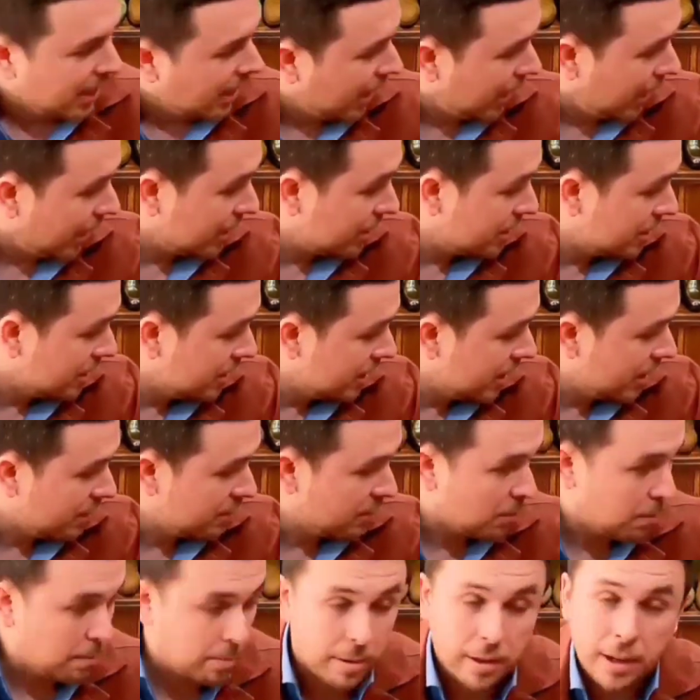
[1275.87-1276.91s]
I actually have
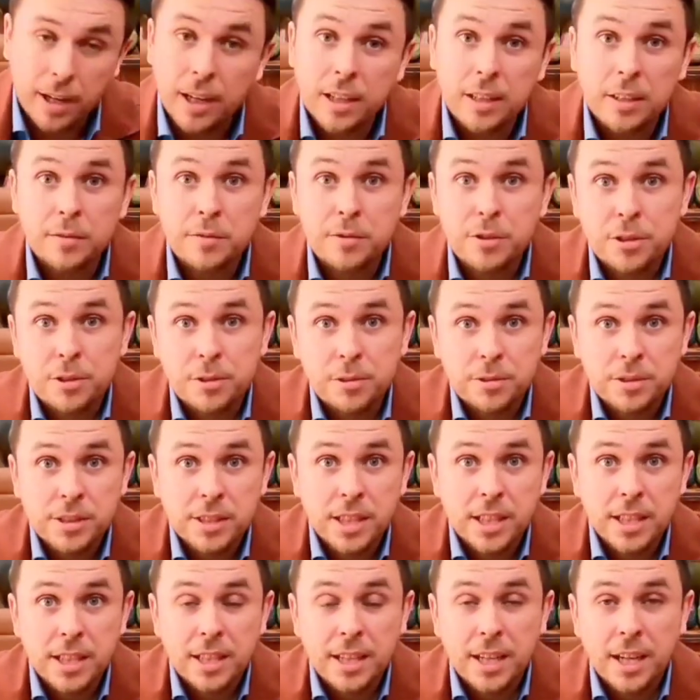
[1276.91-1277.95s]
a pile of shoes that
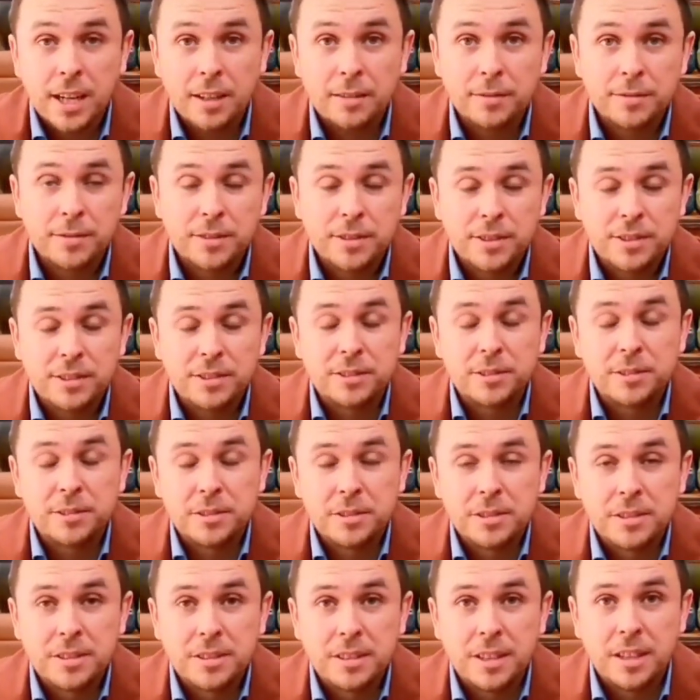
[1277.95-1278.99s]
I have to
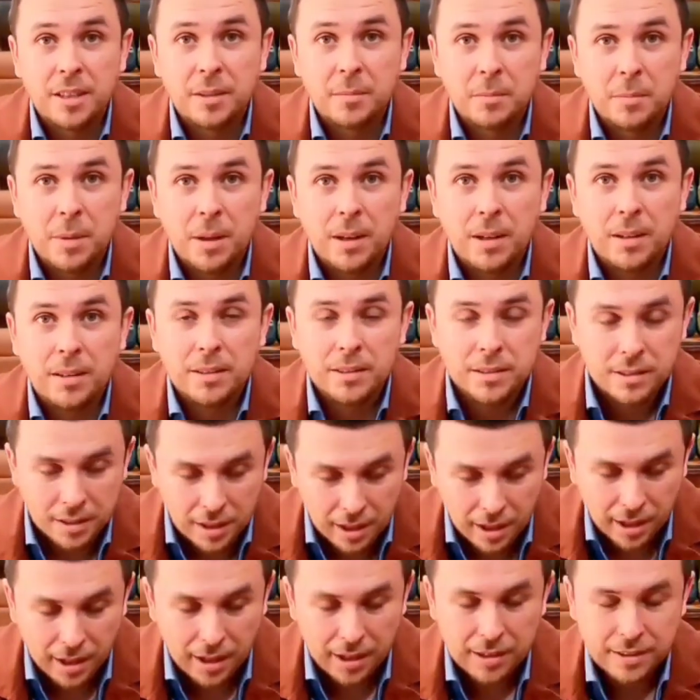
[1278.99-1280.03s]
unbox
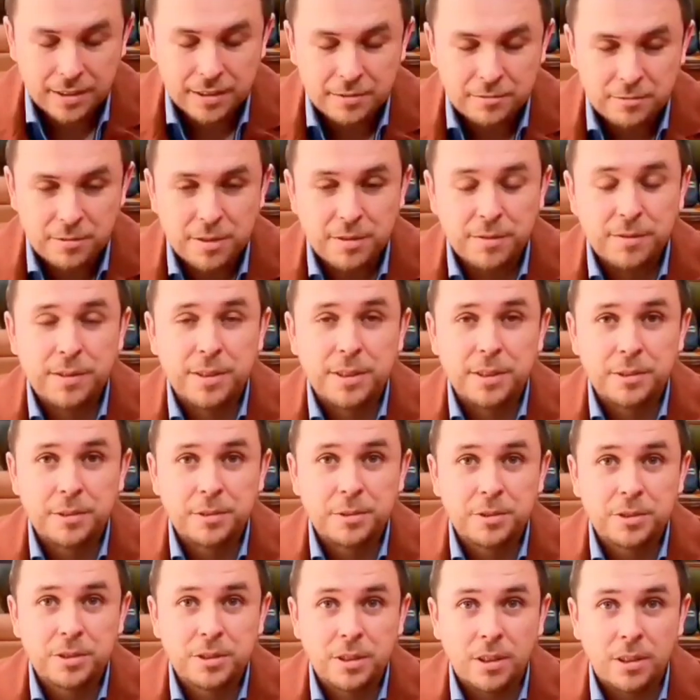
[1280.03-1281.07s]
and review.
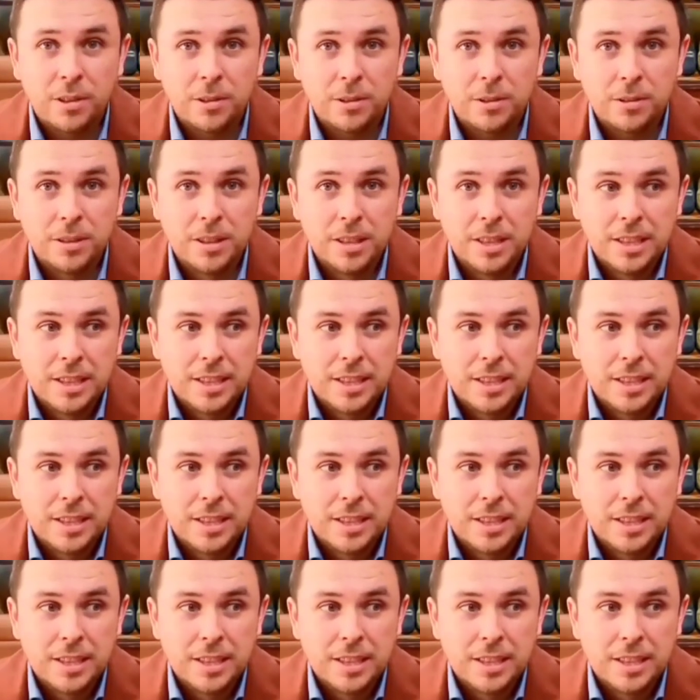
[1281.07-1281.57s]
So